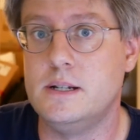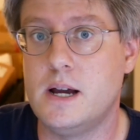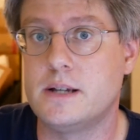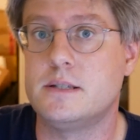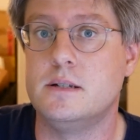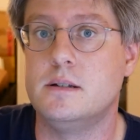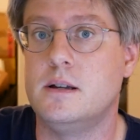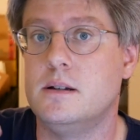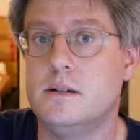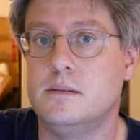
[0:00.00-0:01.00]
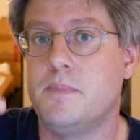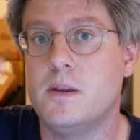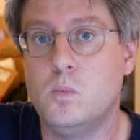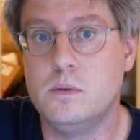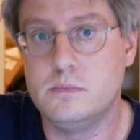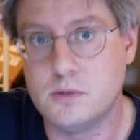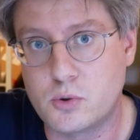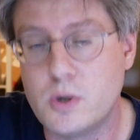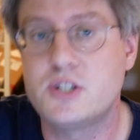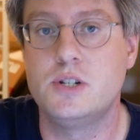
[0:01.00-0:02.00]
like the
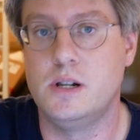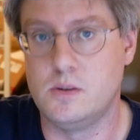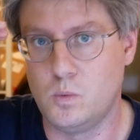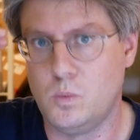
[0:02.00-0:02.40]
original,